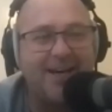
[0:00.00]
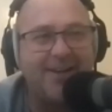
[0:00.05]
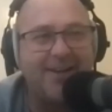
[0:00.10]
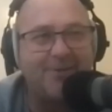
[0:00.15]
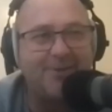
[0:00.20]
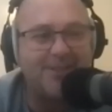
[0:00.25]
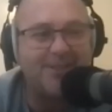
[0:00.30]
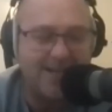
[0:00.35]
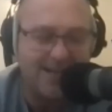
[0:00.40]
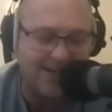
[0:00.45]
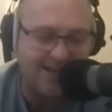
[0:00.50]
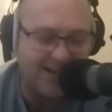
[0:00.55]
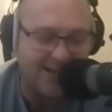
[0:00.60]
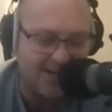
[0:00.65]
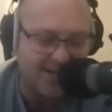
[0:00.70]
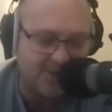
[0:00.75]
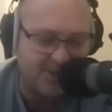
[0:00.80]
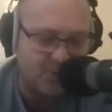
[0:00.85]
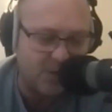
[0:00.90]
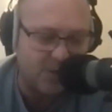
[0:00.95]
That was our
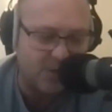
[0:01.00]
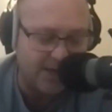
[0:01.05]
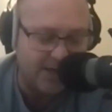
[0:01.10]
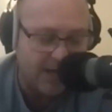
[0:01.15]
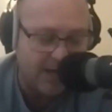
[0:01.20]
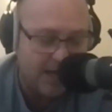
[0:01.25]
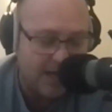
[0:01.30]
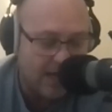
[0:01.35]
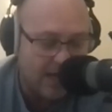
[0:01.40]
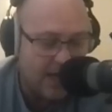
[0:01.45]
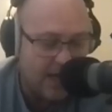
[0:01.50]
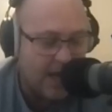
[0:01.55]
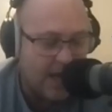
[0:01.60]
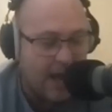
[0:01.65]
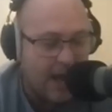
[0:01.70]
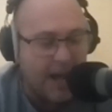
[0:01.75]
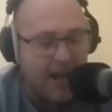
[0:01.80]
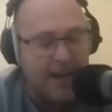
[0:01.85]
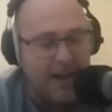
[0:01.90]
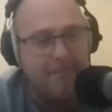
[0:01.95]
last one.
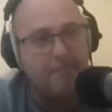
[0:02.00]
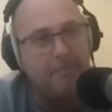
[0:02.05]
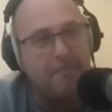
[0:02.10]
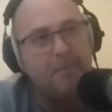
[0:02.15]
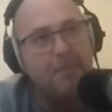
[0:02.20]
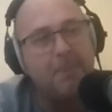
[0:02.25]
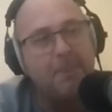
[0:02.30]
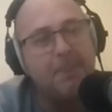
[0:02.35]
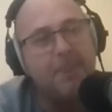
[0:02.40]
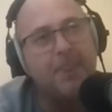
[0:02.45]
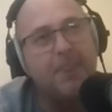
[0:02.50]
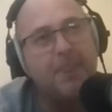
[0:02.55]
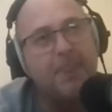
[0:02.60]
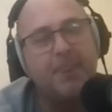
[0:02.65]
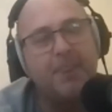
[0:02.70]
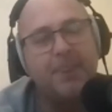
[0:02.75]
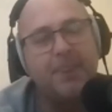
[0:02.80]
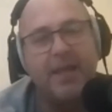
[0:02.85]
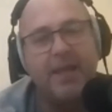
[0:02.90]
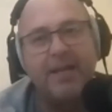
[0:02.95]
The
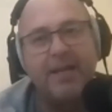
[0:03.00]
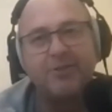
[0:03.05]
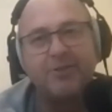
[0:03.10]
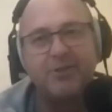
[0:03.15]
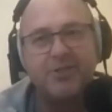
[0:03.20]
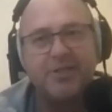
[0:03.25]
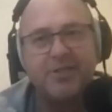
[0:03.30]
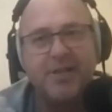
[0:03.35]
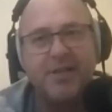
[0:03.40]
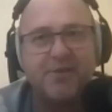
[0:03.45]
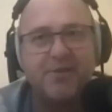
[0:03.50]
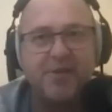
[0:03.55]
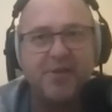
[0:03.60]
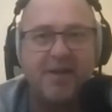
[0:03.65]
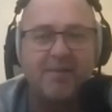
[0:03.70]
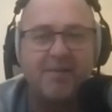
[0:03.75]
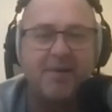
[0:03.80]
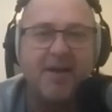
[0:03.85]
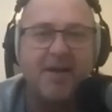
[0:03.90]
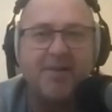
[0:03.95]
interesting
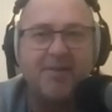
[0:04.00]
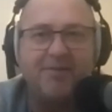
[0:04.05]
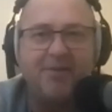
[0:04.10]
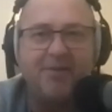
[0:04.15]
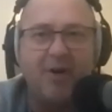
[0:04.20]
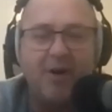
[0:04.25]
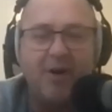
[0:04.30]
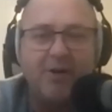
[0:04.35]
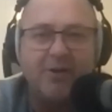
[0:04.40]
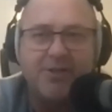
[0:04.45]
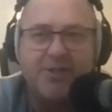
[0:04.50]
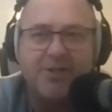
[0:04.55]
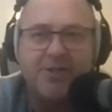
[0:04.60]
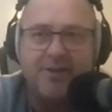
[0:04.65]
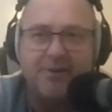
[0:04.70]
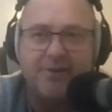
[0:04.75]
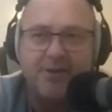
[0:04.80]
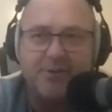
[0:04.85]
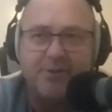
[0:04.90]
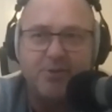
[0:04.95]
thing about the final
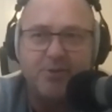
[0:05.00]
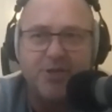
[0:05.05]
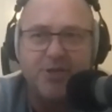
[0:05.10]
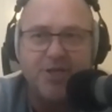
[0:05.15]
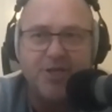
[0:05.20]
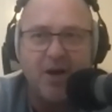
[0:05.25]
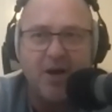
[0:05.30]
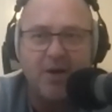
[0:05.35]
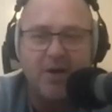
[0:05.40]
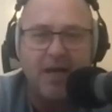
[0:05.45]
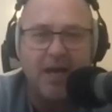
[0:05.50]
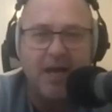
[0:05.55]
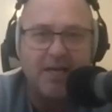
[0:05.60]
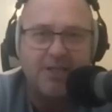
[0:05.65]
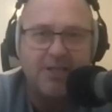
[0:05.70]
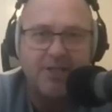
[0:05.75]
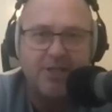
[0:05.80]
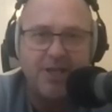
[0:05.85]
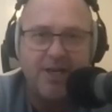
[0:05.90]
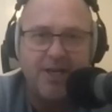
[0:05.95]
series was shown
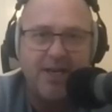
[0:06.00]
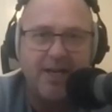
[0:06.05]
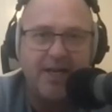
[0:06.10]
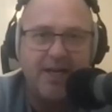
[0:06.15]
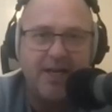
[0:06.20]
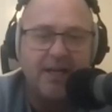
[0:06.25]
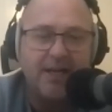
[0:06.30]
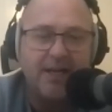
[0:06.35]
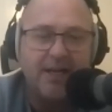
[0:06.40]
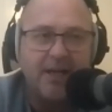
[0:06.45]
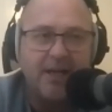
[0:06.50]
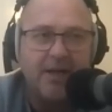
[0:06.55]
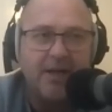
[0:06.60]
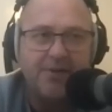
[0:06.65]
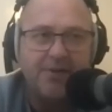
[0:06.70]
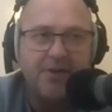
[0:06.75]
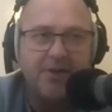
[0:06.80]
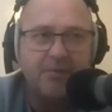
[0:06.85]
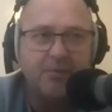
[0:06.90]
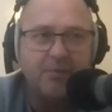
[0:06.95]
last year
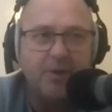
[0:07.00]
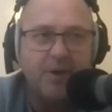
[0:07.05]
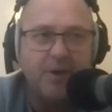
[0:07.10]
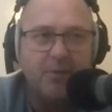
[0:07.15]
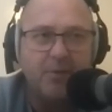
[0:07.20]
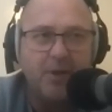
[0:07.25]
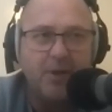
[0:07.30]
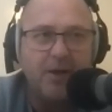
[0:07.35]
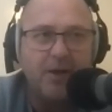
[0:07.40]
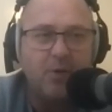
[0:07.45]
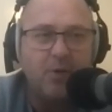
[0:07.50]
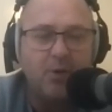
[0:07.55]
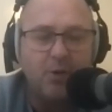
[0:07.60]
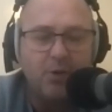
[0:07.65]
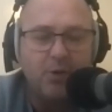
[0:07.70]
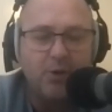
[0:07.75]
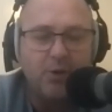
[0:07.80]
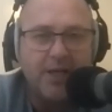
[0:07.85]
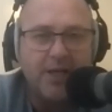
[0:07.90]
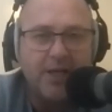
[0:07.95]
that we're all
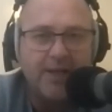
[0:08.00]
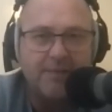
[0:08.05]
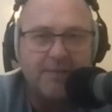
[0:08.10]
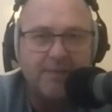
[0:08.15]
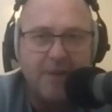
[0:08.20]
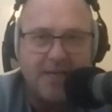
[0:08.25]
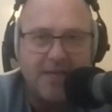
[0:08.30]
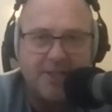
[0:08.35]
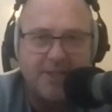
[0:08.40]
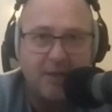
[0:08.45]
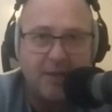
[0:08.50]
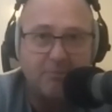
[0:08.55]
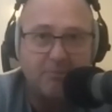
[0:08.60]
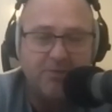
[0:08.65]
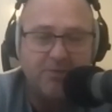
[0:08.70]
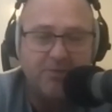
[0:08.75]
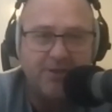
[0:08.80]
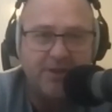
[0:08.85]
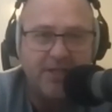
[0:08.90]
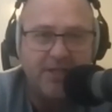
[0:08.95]
looking at the
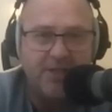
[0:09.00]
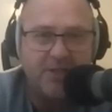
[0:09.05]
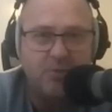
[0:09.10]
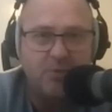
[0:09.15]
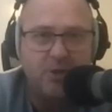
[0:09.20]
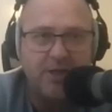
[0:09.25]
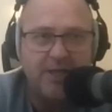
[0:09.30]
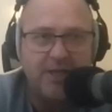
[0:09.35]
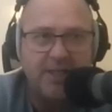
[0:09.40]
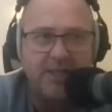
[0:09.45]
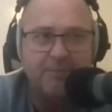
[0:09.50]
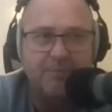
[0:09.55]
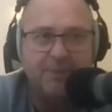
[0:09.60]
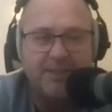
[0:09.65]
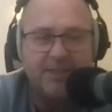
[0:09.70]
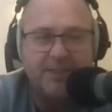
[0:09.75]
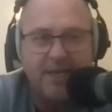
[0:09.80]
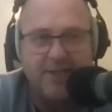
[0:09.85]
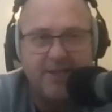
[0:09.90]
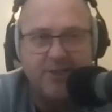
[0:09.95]
matchups for this week and the
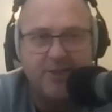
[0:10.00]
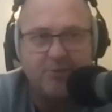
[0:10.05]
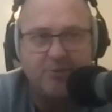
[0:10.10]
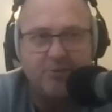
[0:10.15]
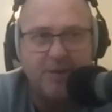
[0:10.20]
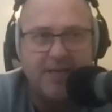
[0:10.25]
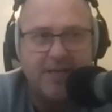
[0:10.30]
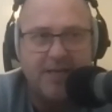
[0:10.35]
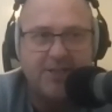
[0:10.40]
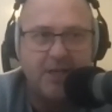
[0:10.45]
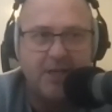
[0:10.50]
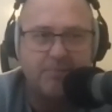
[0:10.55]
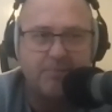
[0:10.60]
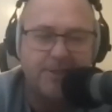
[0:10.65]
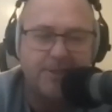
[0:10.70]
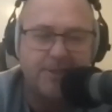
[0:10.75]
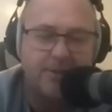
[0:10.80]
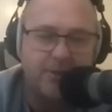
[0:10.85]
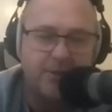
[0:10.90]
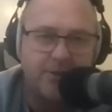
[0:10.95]
potential
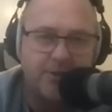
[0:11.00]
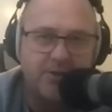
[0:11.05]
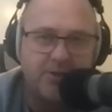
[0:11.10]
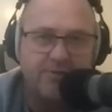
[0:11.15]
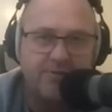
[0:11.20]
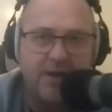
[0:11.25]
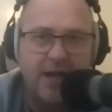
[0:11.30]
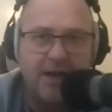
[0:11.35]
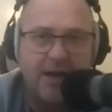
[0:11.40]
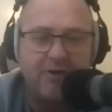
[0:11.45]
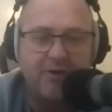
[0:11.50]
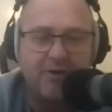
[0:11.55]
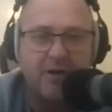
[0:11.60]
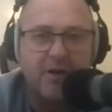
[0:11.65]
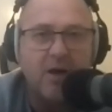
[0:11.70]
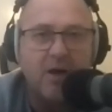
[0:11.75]
matchups and who's favourite.